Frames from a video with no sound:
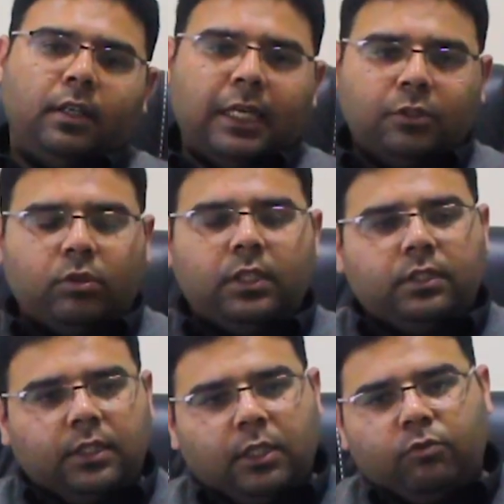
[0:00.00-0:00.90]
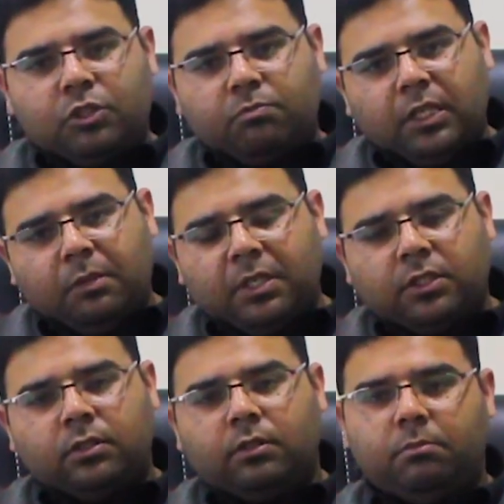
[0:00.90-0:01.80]
actually see which beam
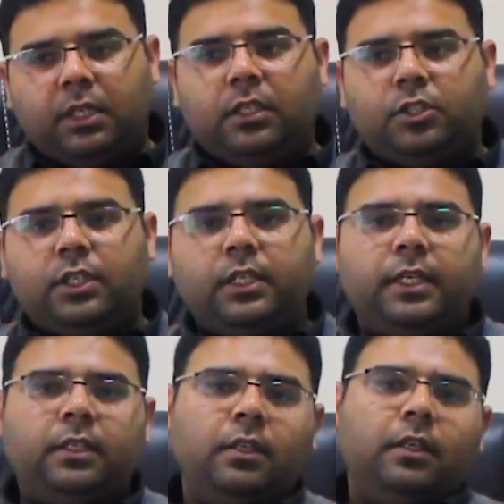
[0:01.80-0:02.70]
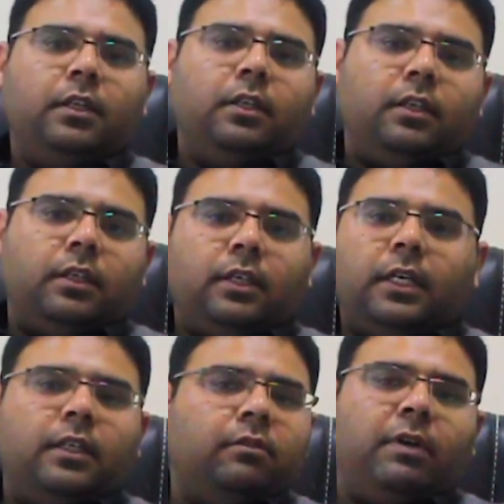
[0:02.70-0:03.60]
is being yielded
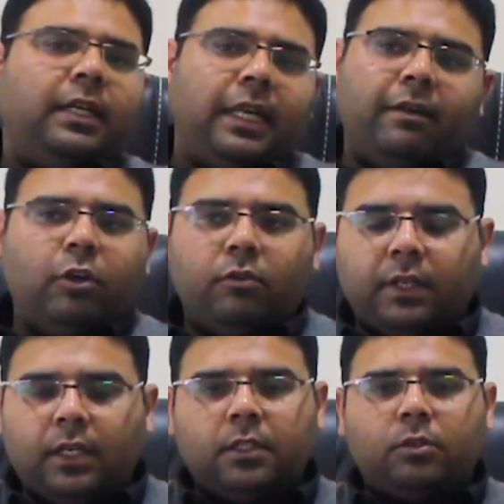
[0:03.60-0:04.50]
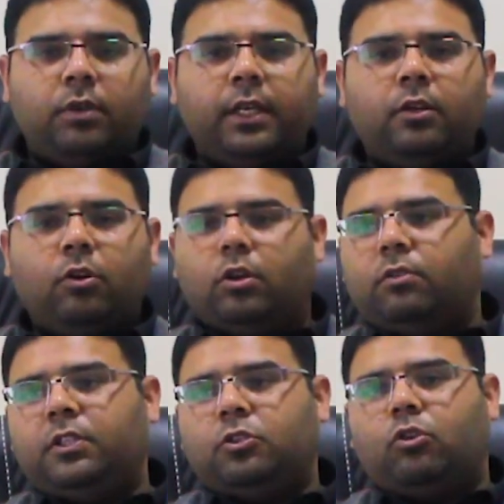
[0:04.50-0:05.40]
under what level of an earthquake,
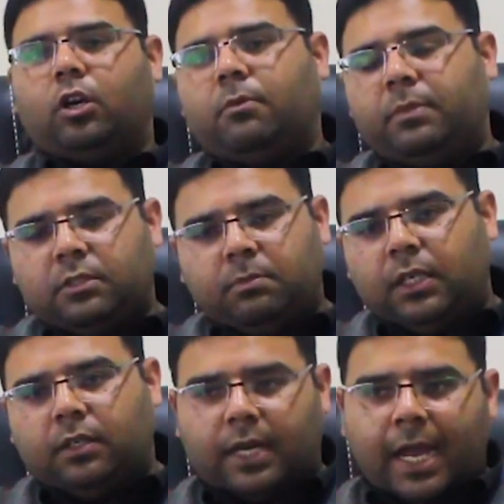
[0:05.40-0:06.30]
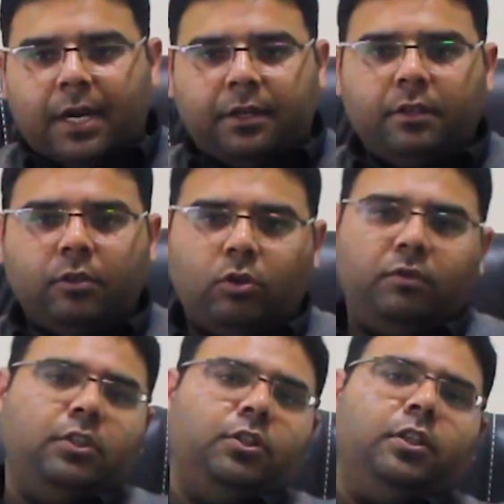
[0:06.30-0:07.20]
or which column is being cracked, or
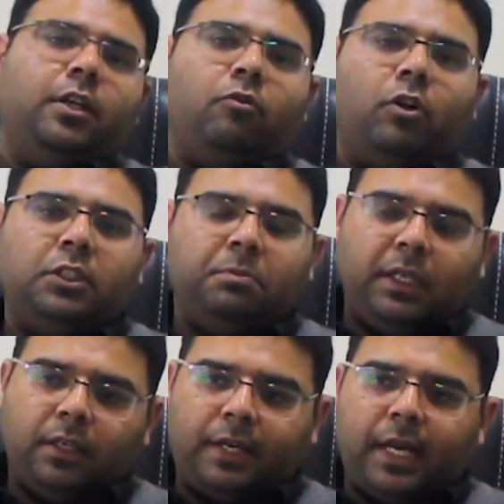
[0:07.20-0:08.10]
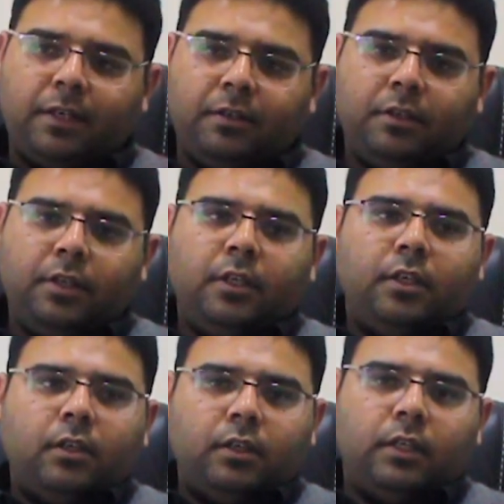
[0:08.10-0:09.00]
which shear wall is being cracked.
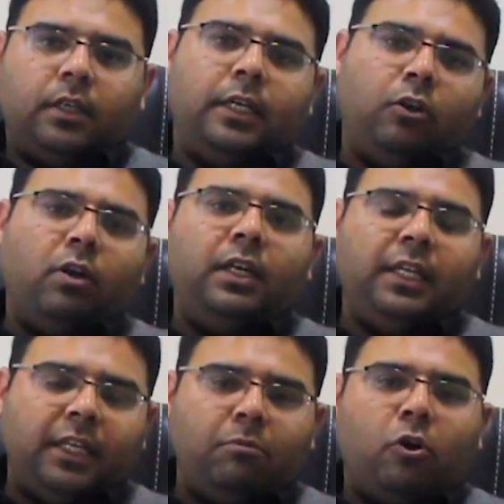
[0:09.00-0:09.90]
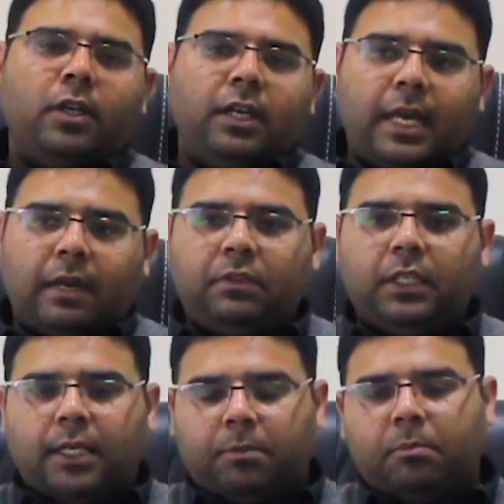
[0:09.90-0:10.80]
A nonlinear model have
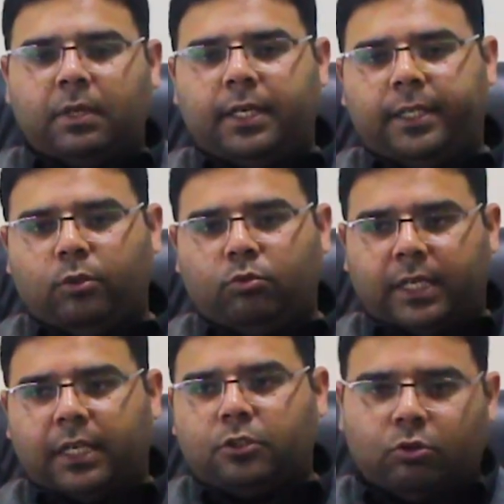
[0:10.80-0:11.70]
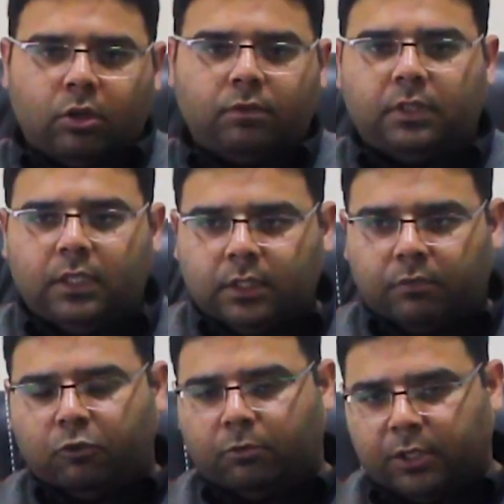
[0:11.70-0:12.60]
the capability to tell us all of these
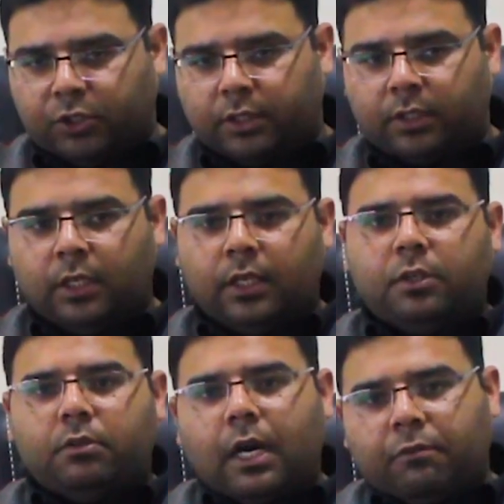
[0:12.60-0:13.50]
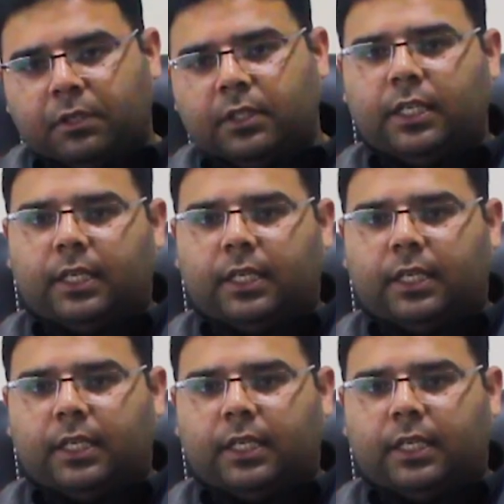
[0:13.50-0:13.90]
information after the